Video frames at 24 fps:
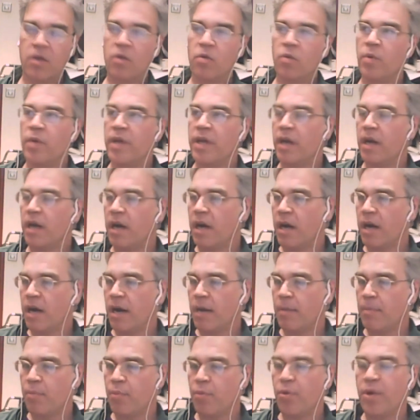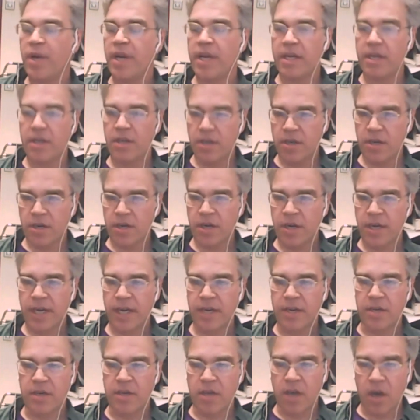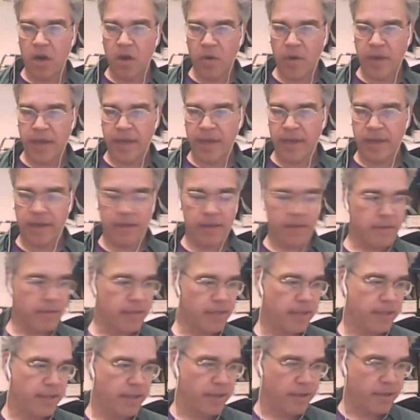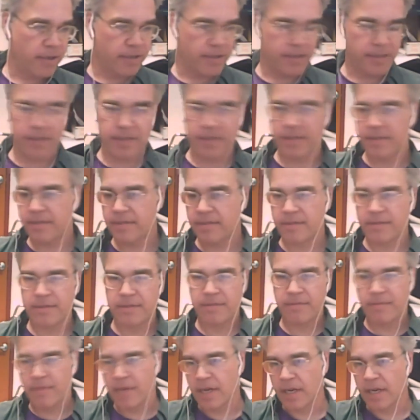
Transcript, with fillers: We are pretty good at knowing that there's